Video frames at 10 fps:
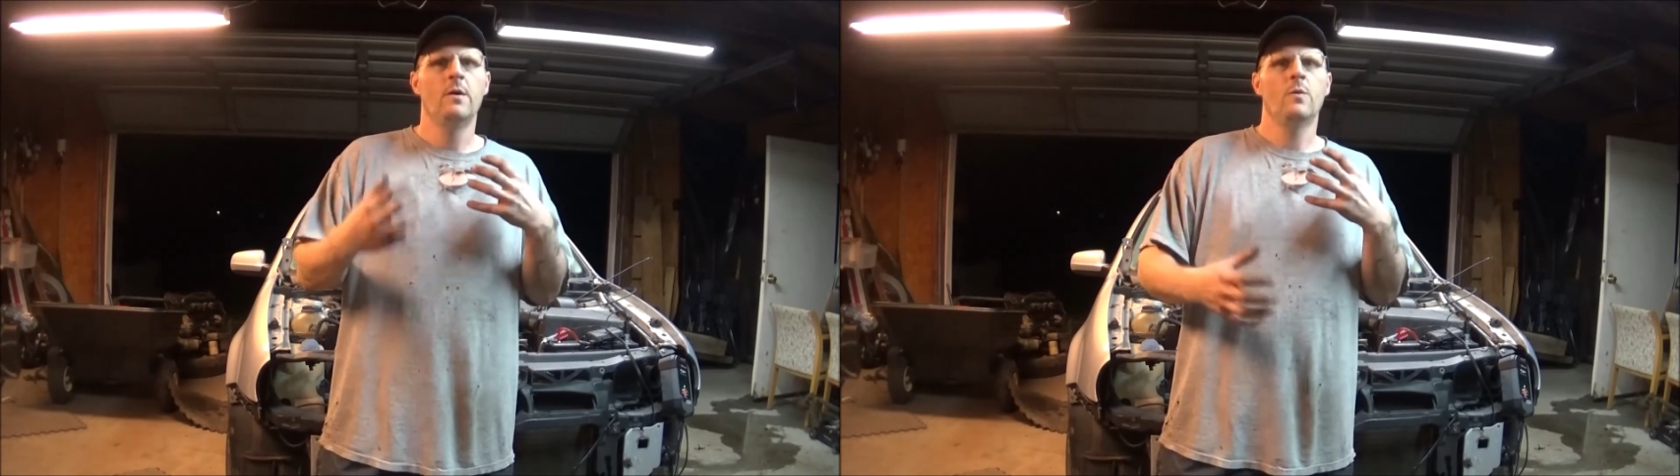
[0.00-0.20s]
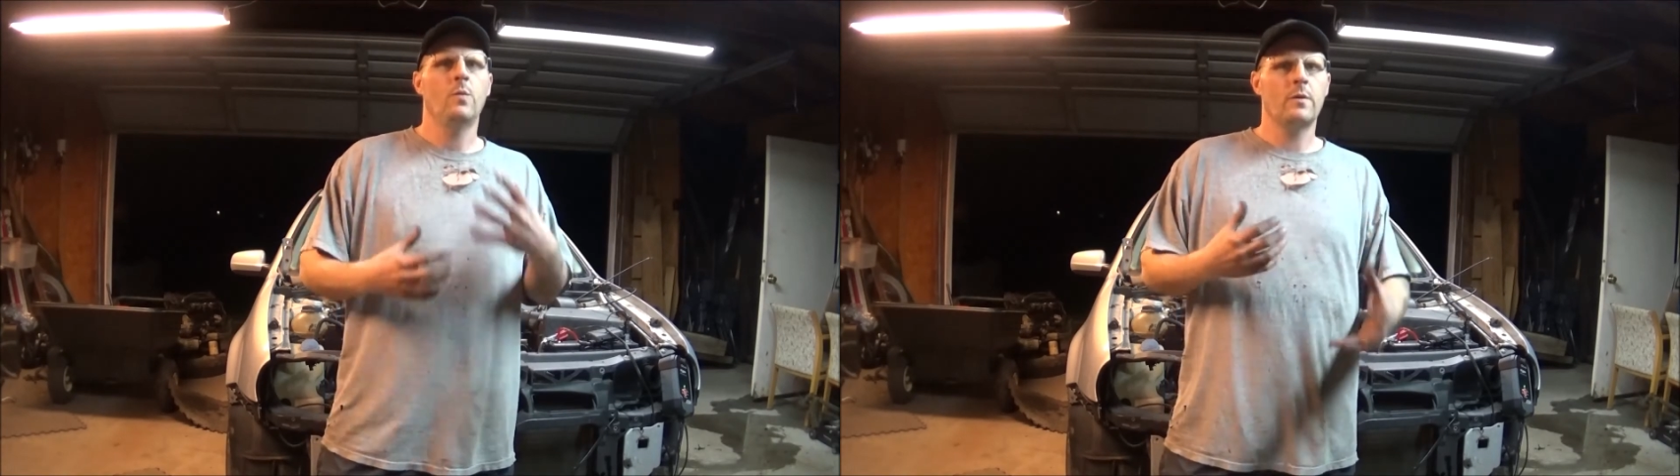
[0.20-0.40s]

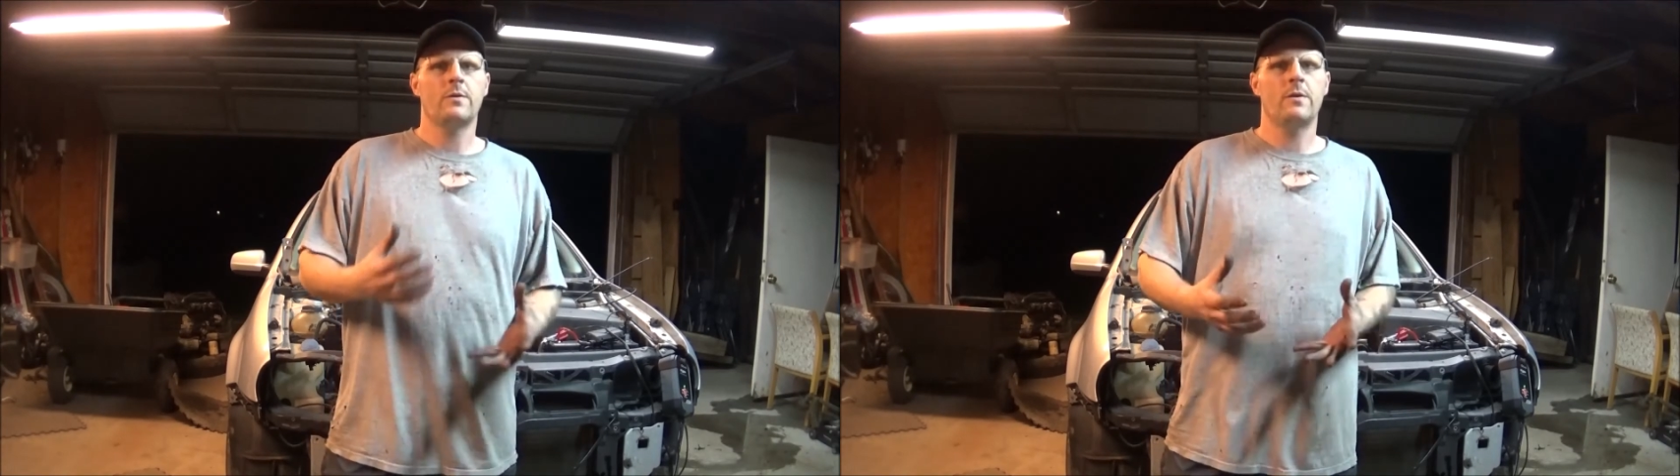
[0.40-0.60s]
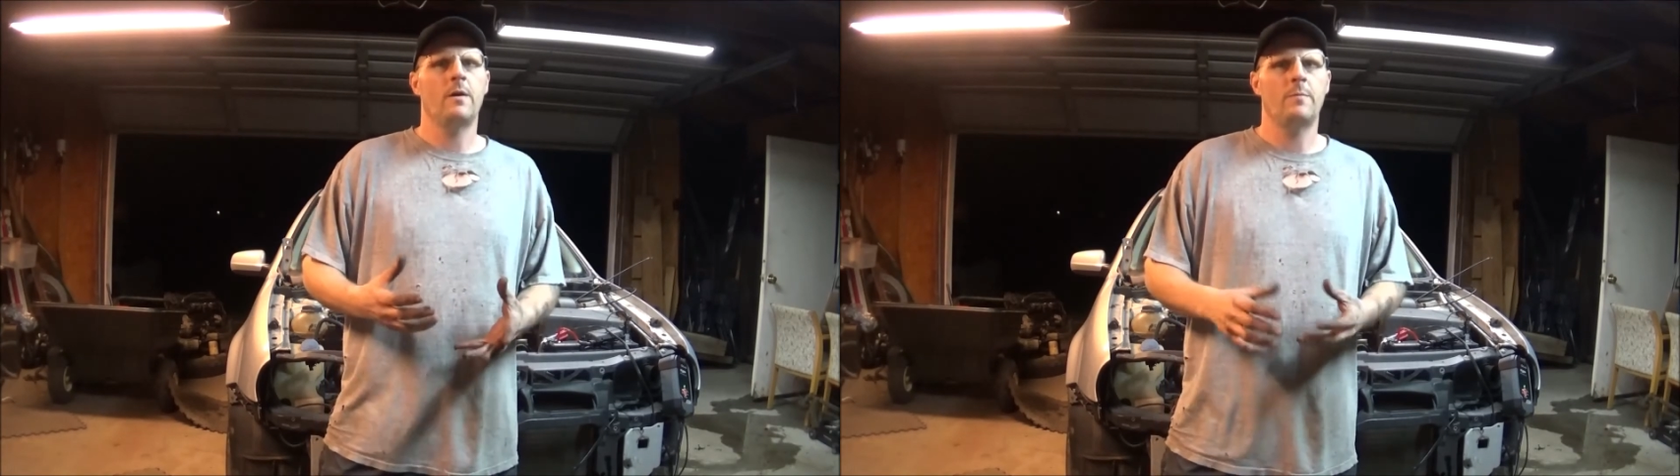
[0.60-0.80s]

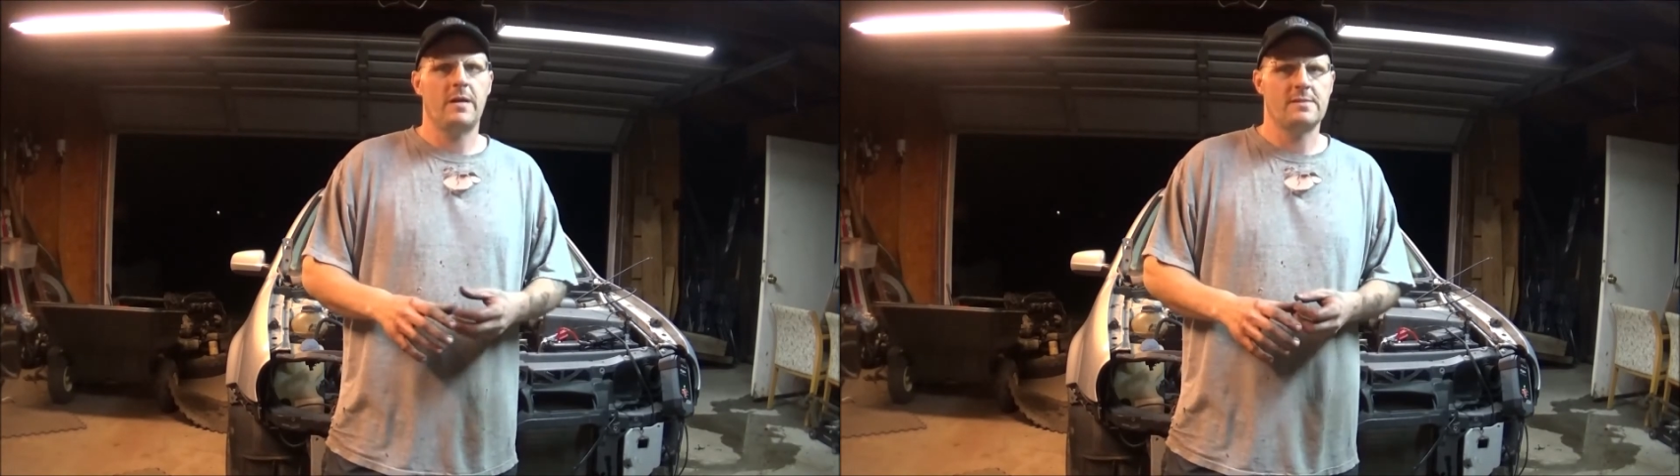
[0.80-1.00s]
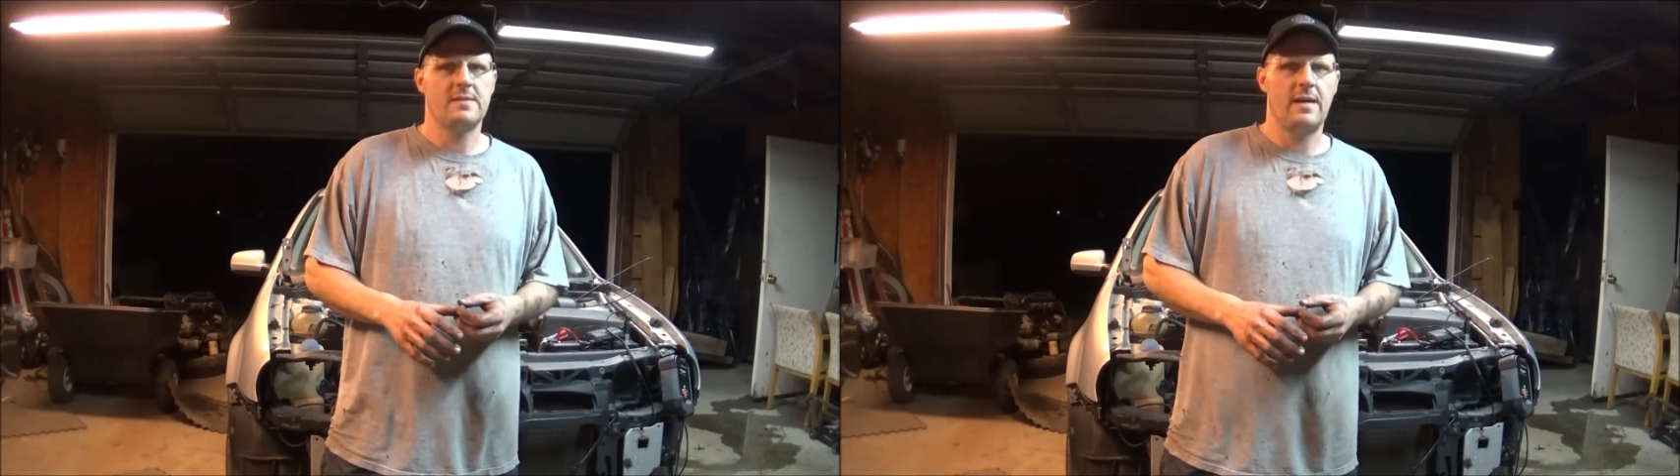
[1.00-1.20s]
working on my
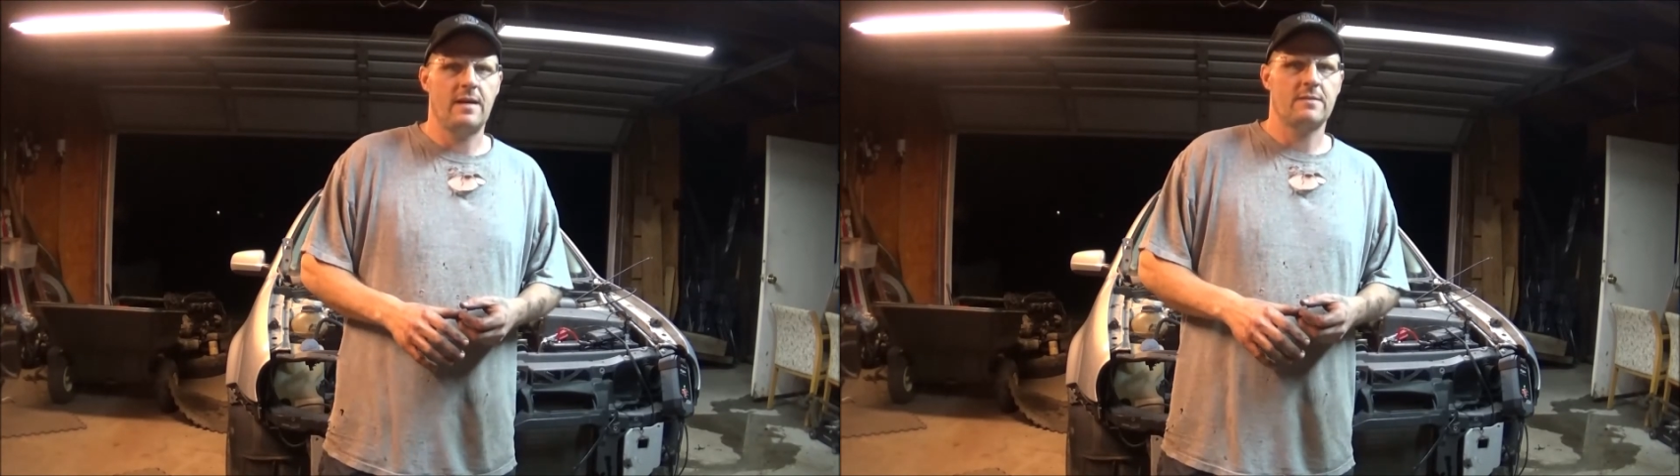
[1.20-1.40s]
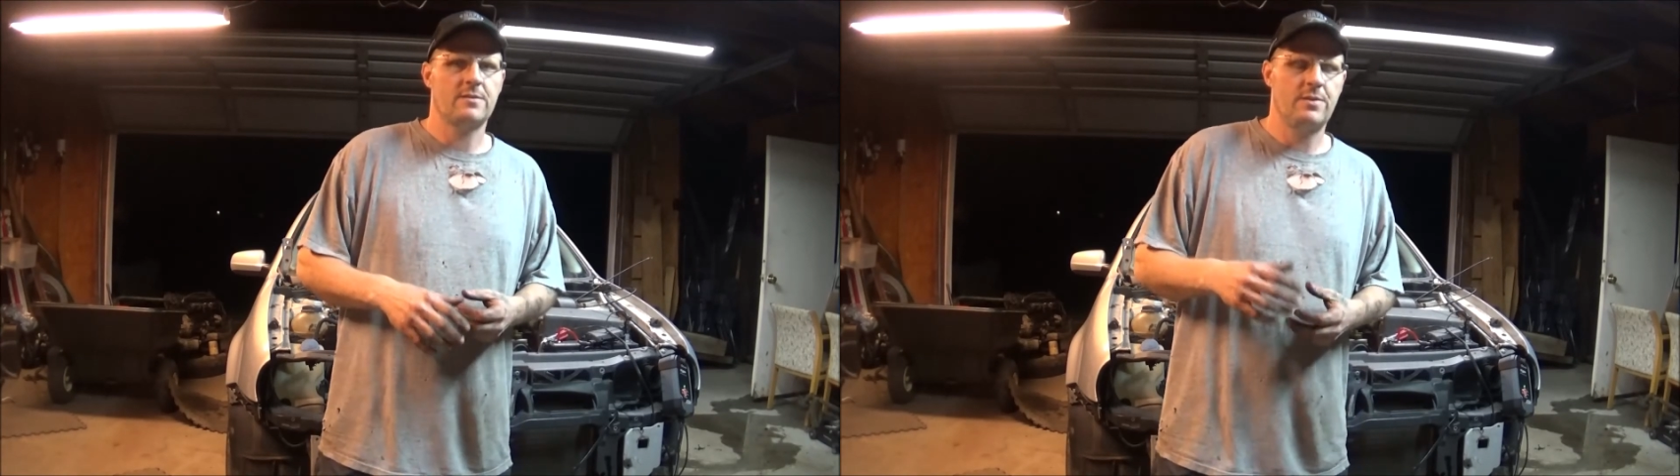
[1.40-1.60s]

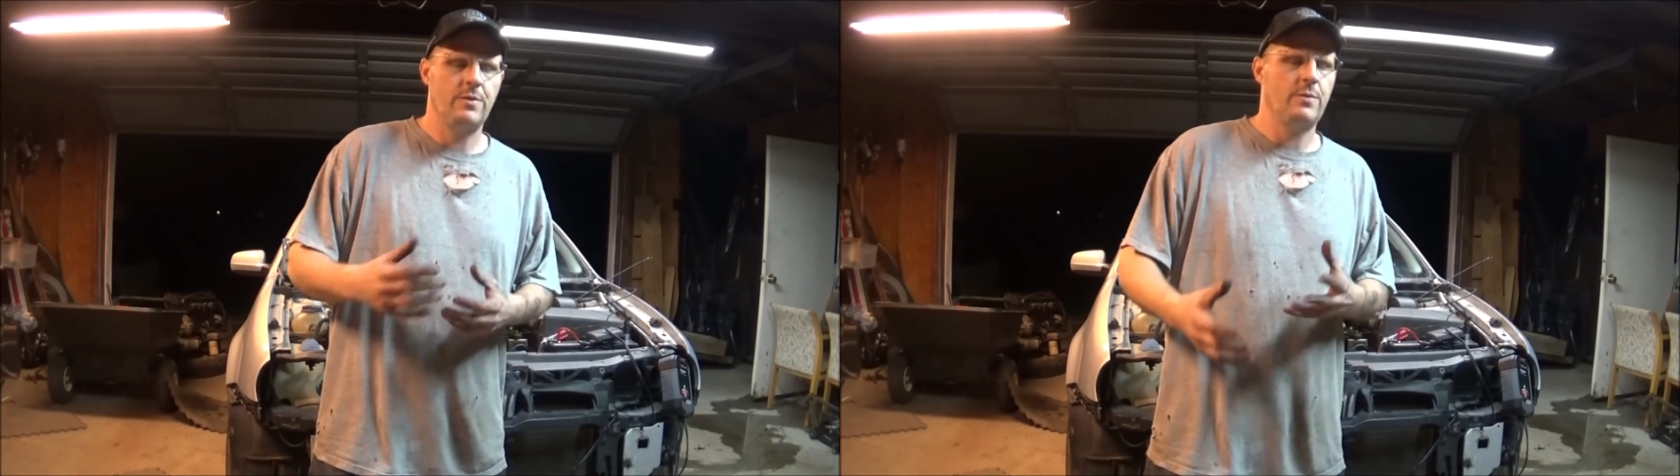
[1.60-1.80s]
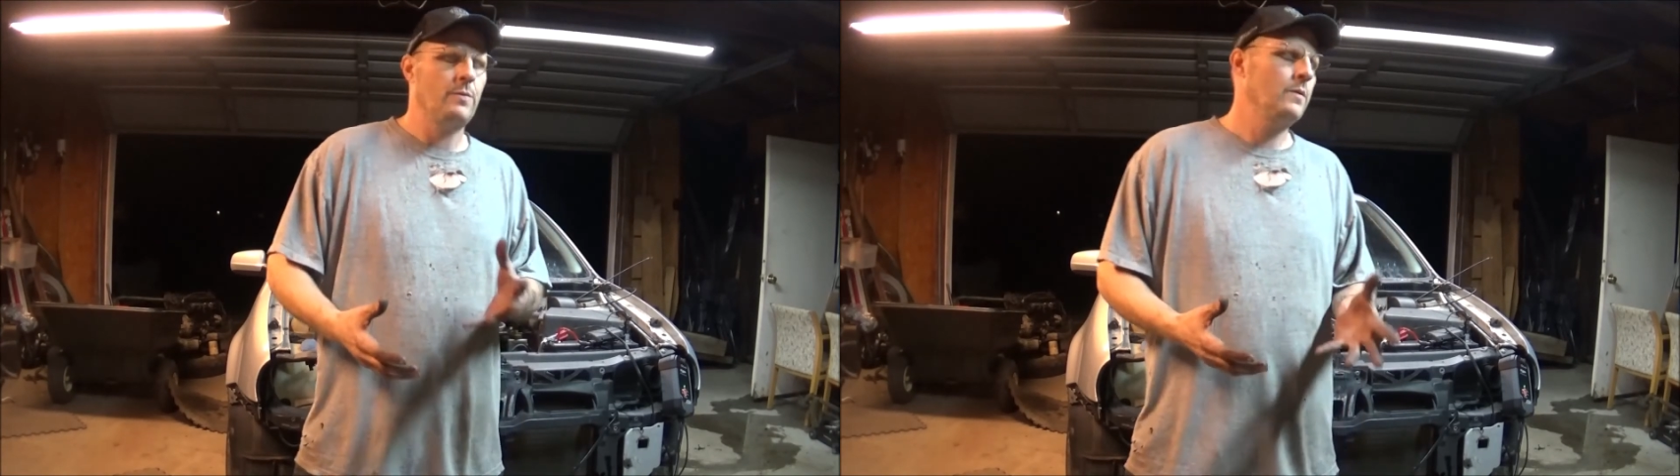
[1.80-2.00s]

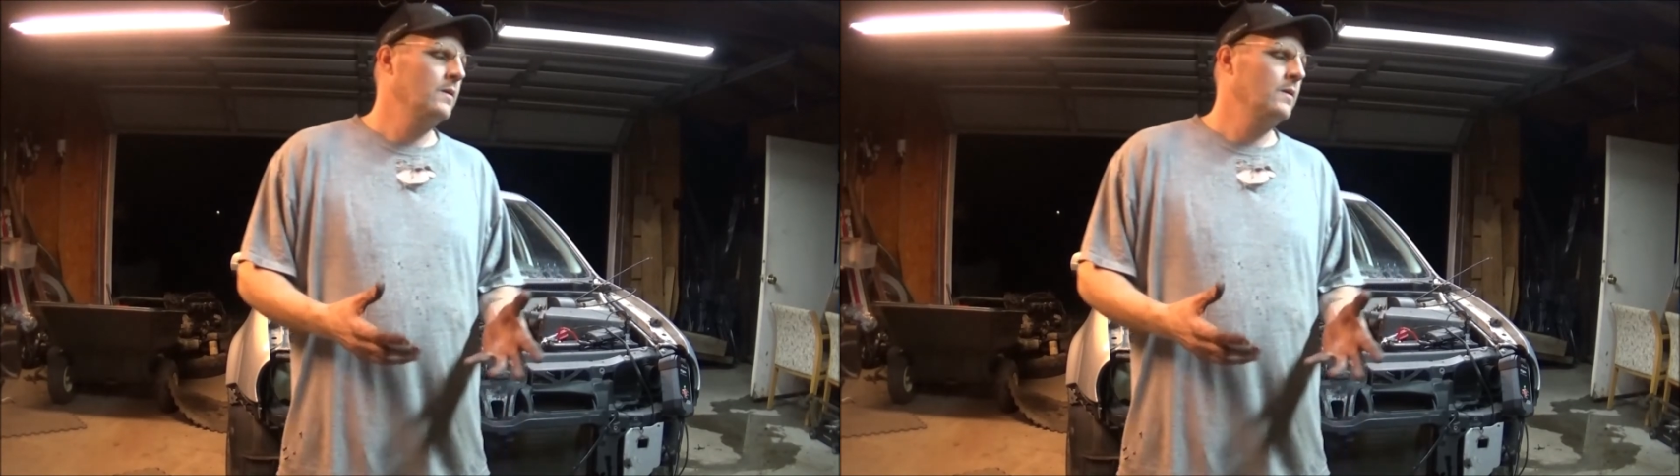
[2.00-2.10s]
ZX2